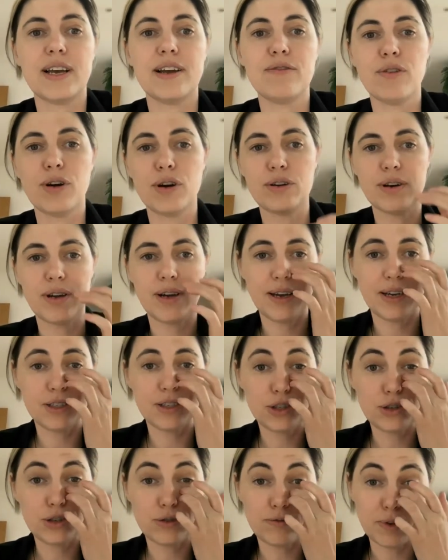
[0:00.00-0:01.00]
I wrote a
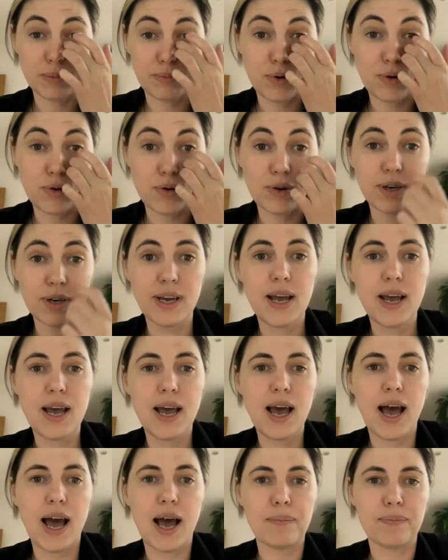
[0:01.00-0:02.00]
short report
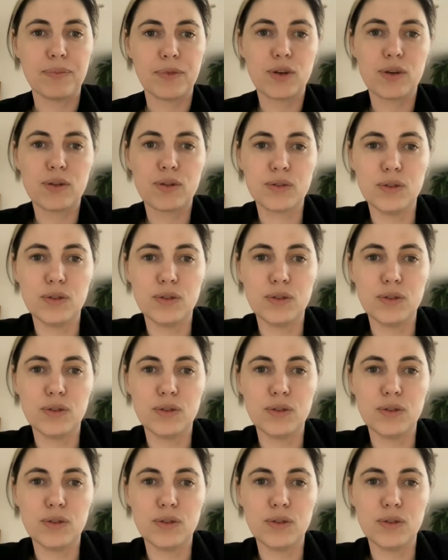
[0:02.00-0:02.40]
um,